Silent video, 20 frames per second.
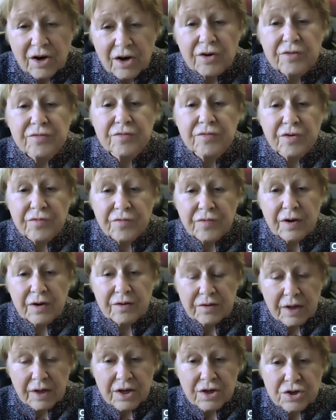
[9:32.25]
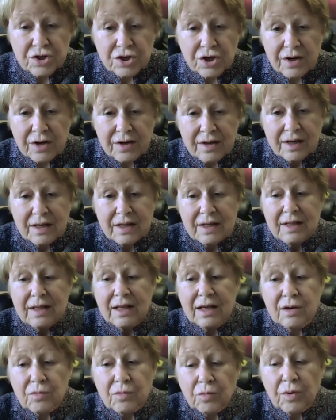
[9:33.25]
Hartford Foundation
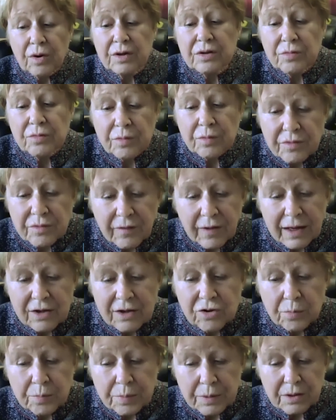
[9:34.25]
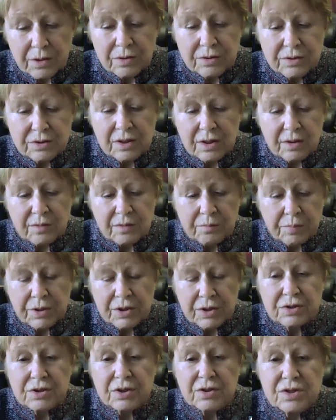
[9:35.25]
and worked with Vanderbilt and
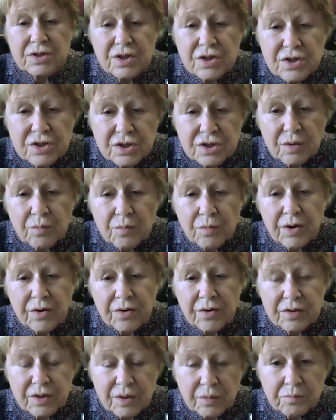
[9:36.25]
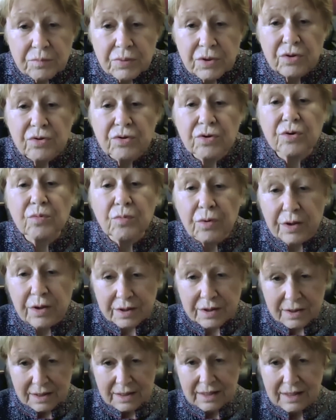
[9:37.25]
built a system where a computer would